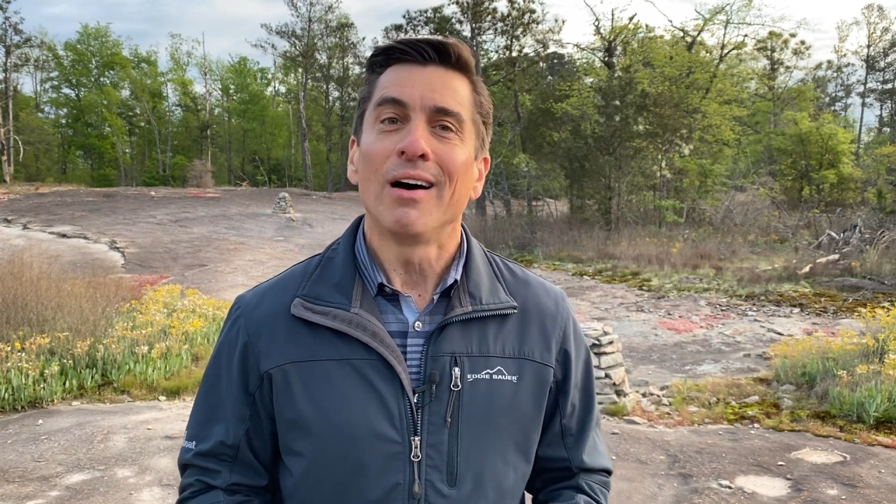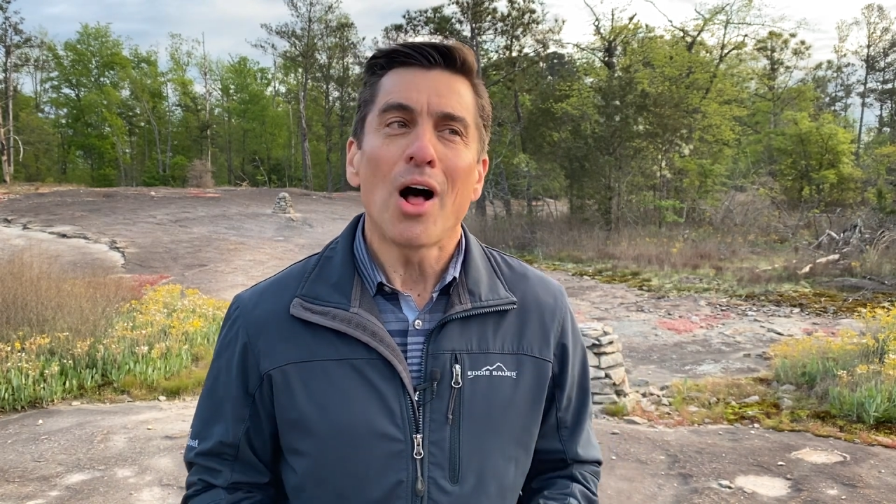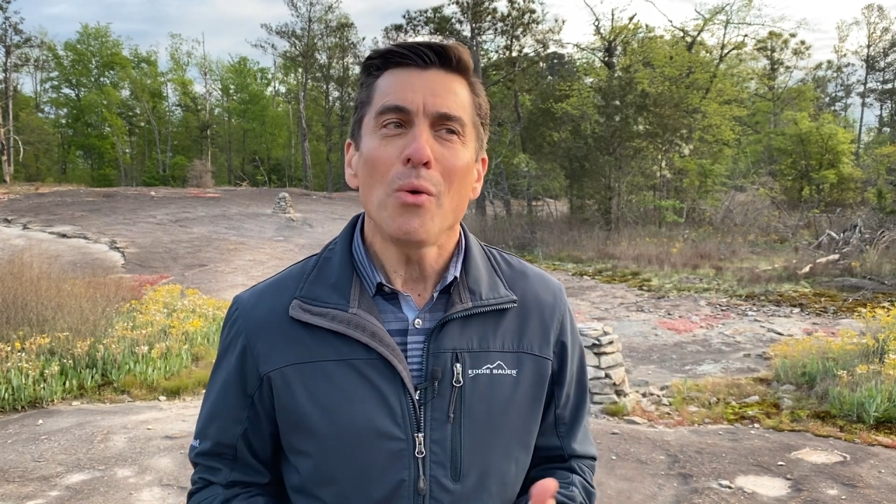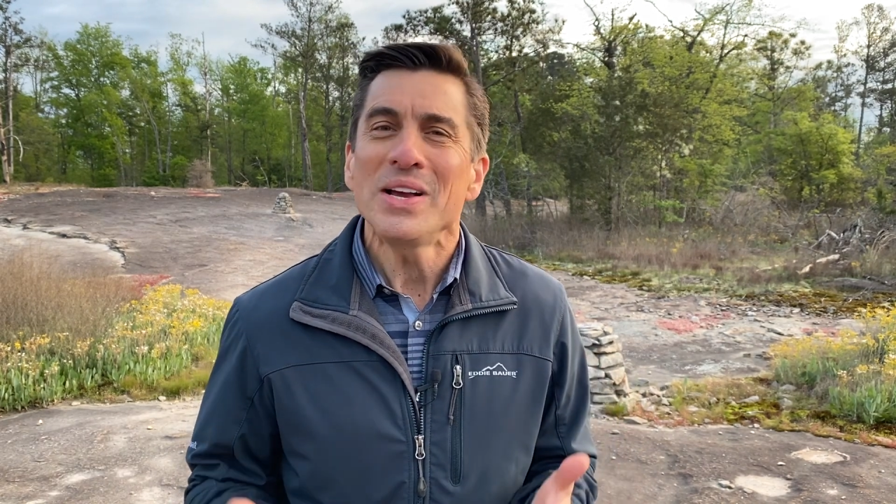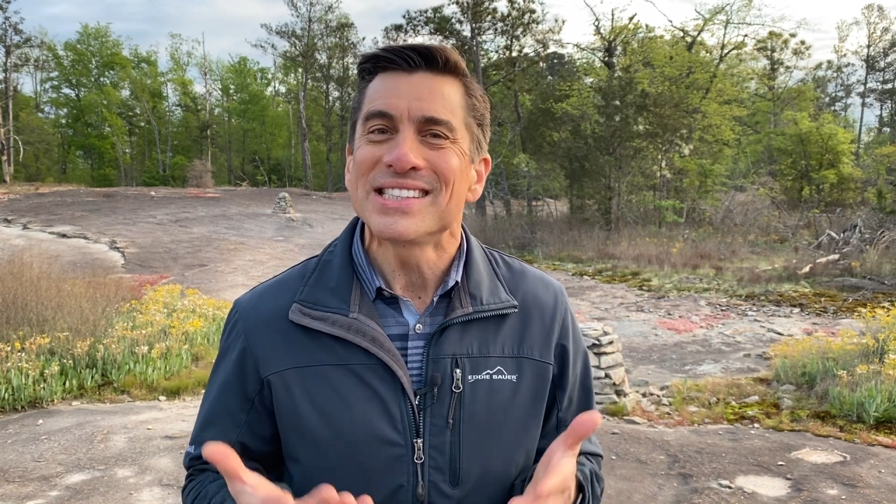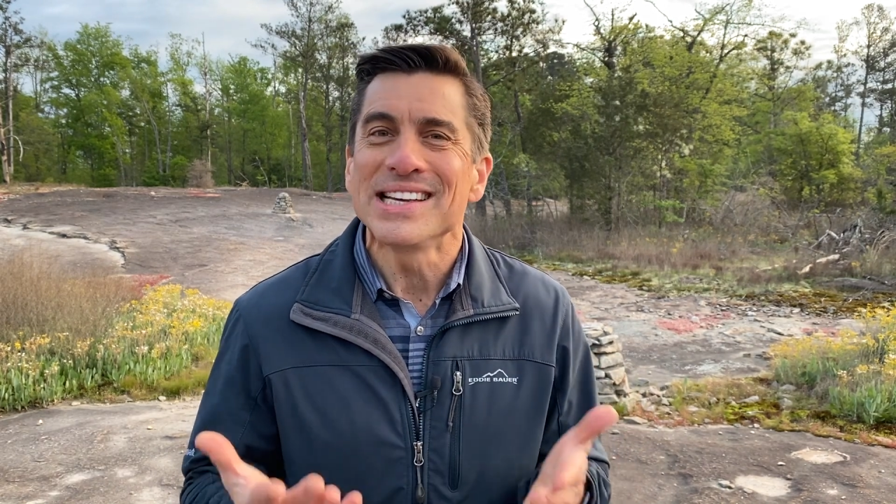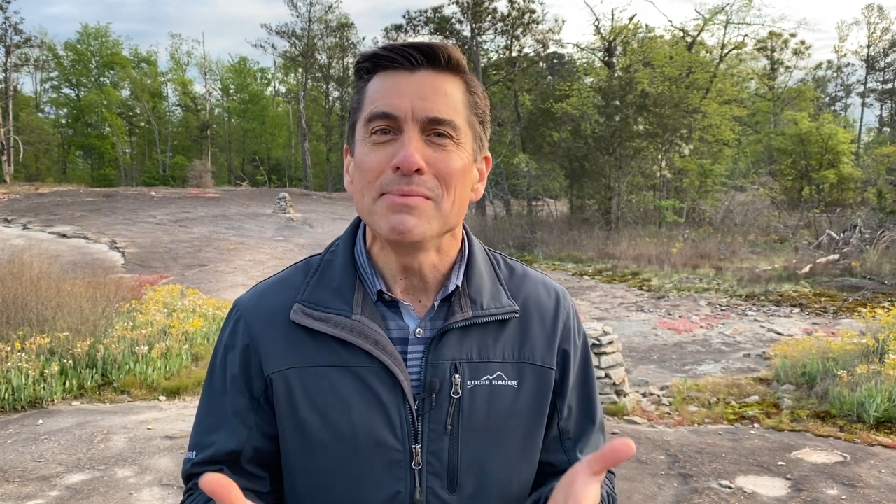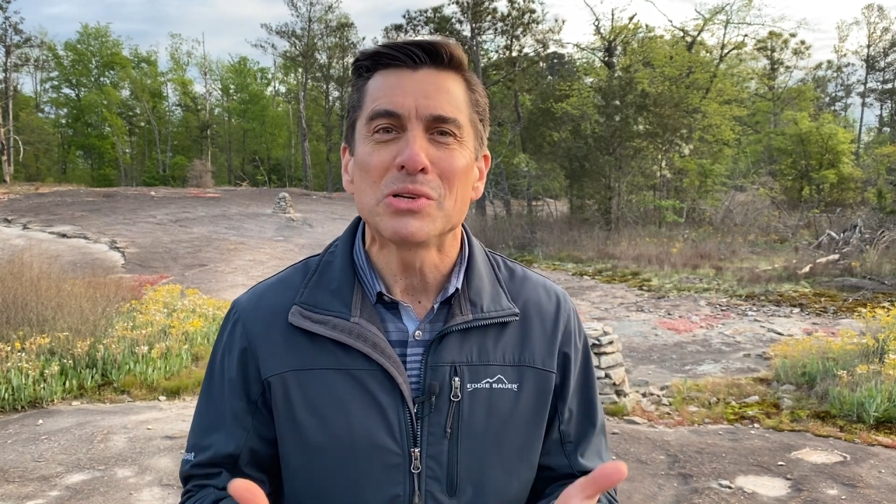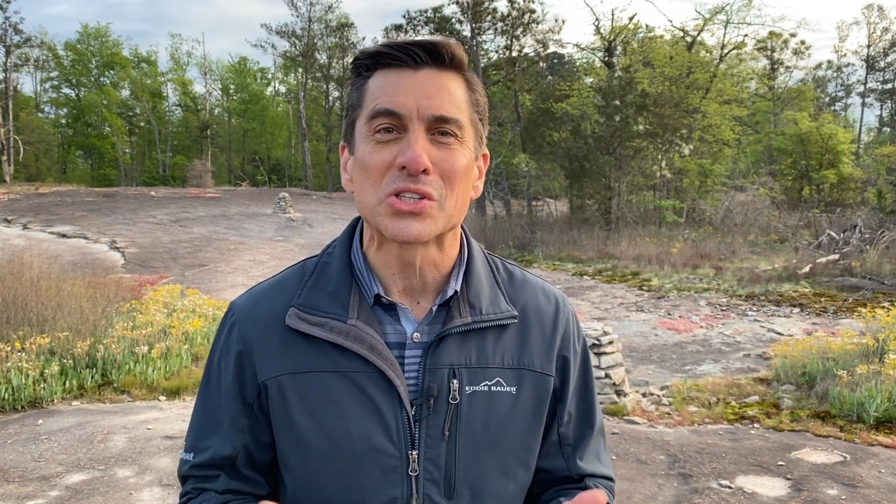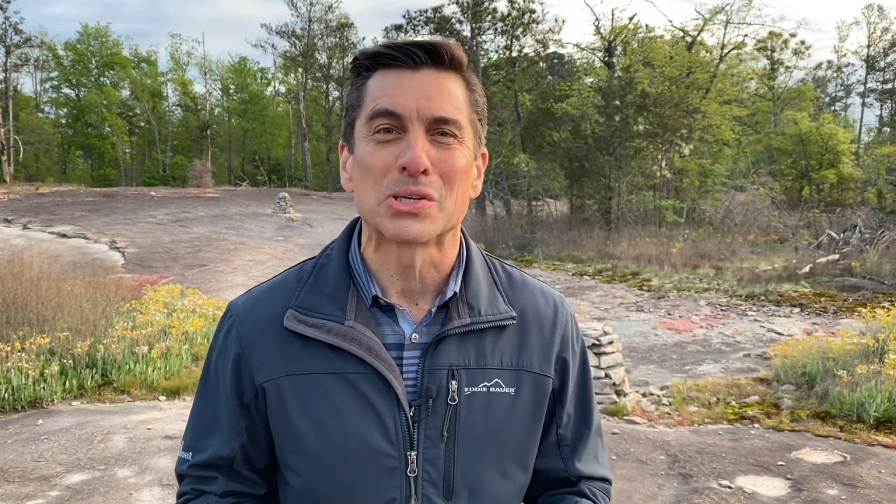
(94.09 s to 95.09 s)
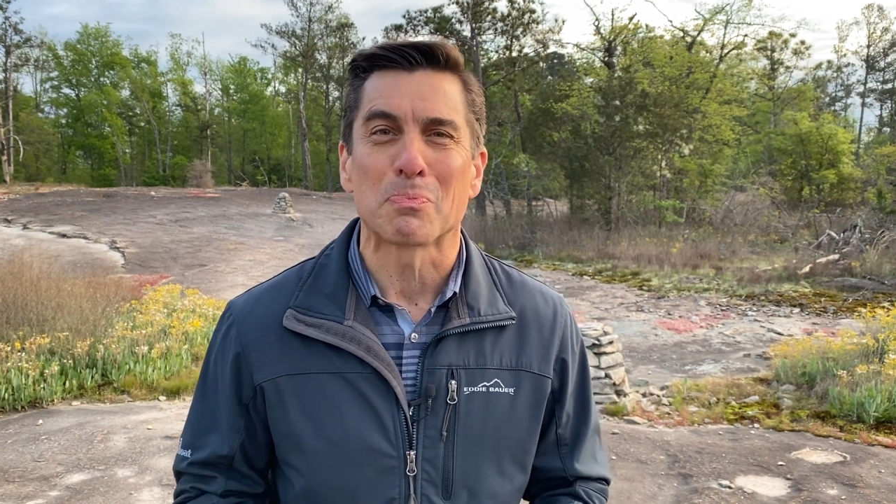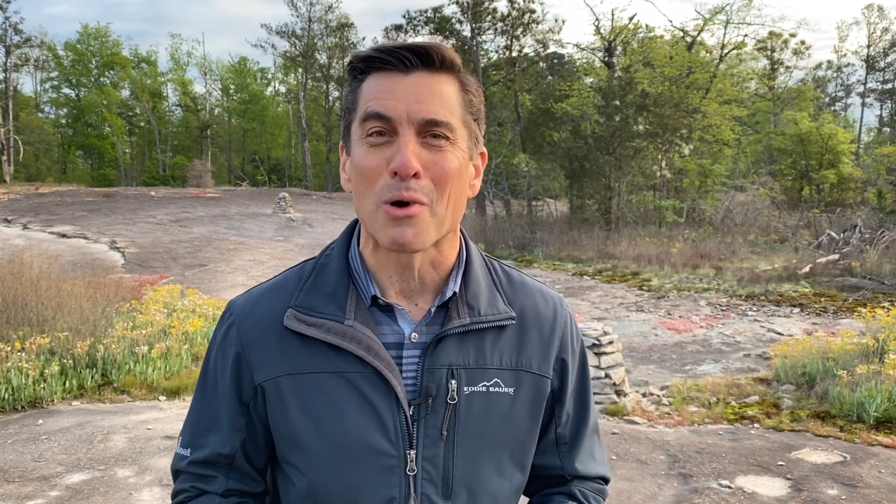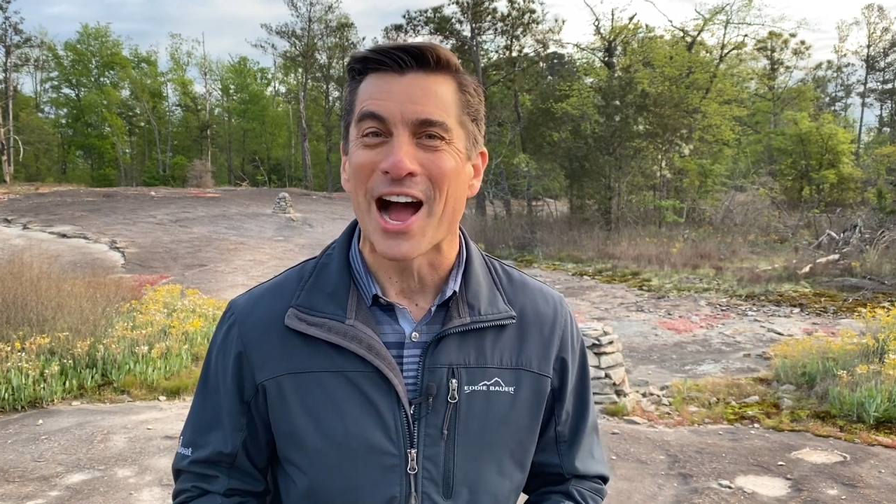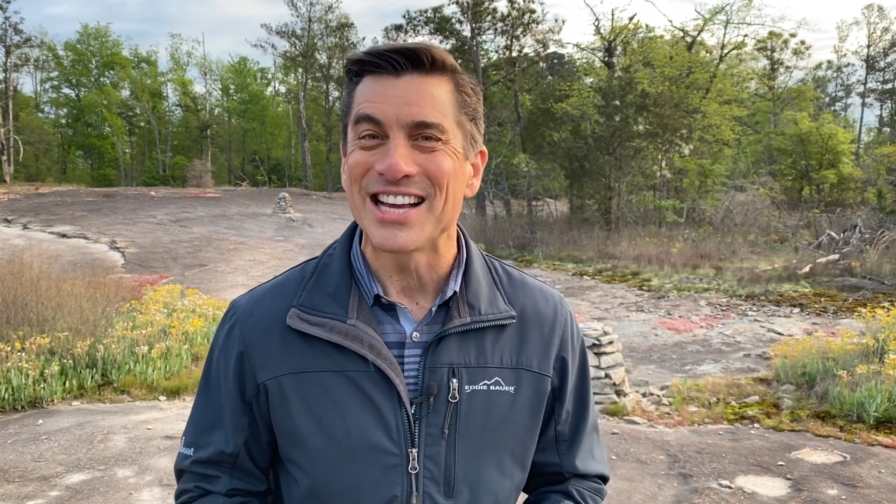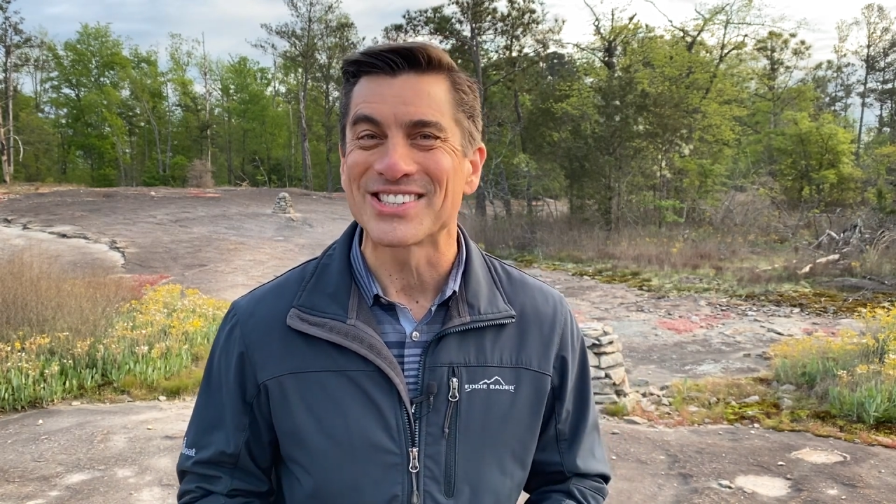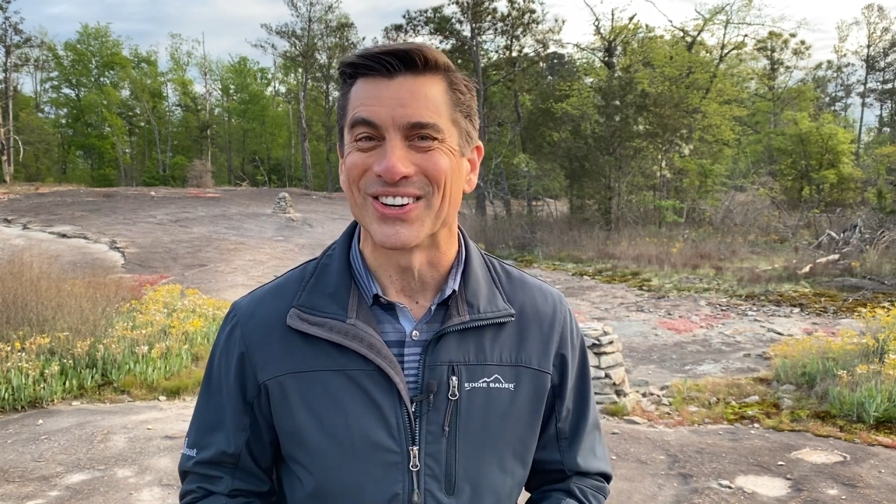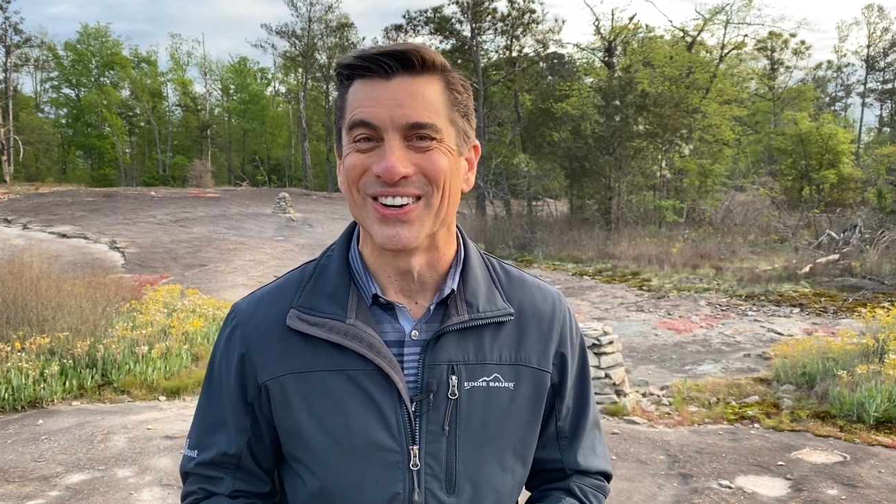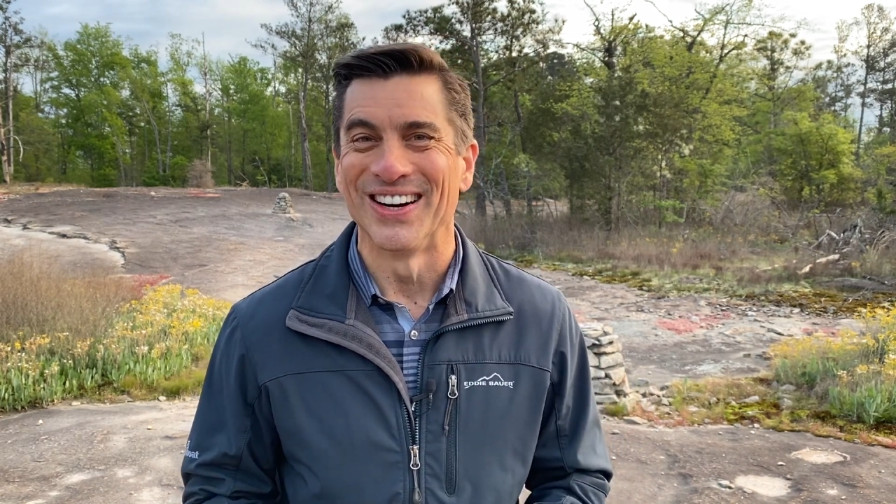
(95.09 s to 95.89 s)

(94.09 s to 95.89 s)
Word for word: always seemed to surprise her.